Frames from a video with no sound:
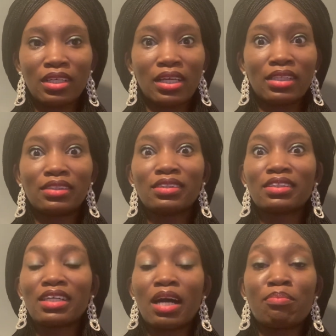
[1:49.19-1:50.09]
Like she's
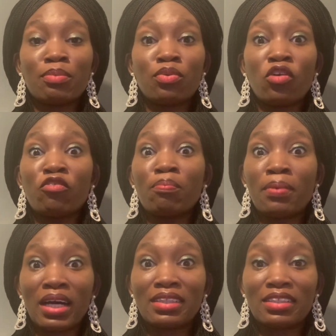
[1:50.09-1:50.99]
capable of
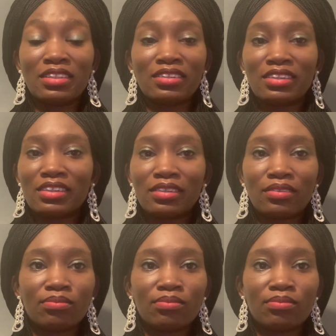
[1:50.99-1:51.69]
bad things.